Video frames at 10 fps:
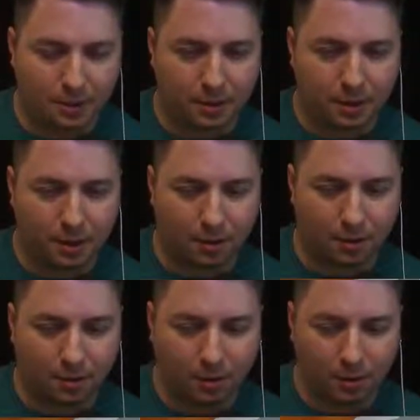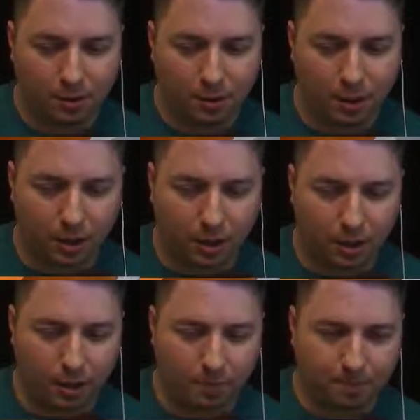there.
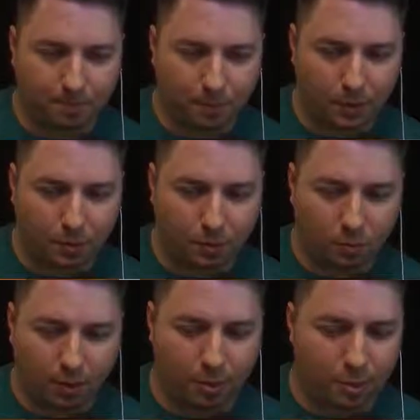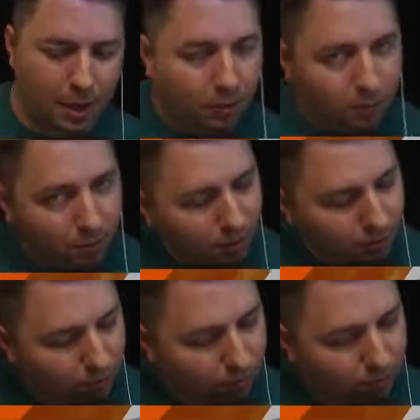1,000,
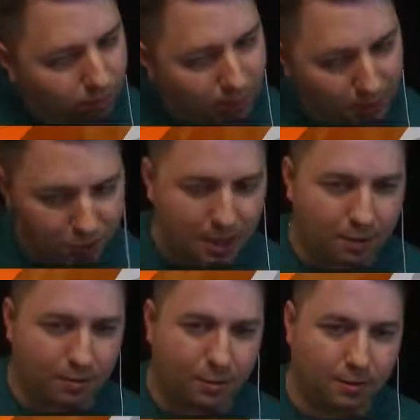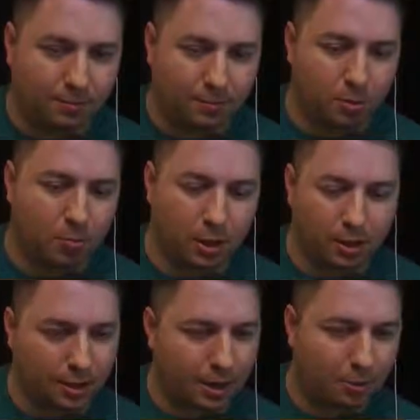each 1,000 is a full
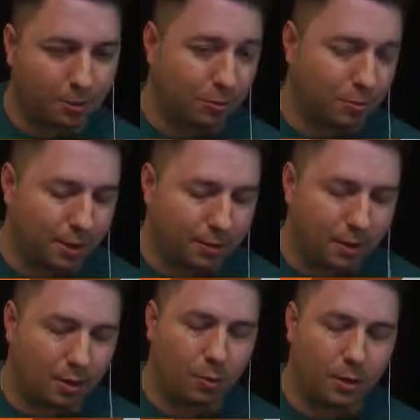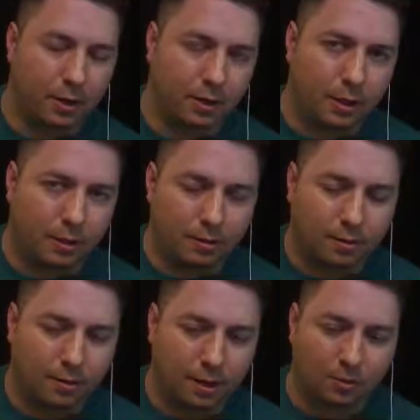bucket. I would assume that's kind of what it
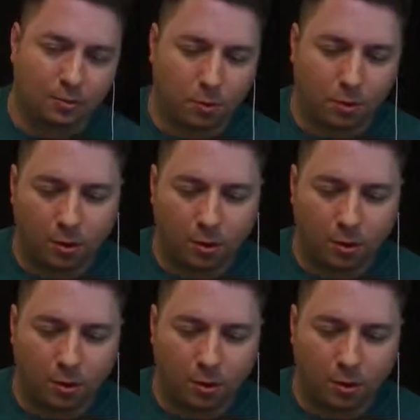stands for.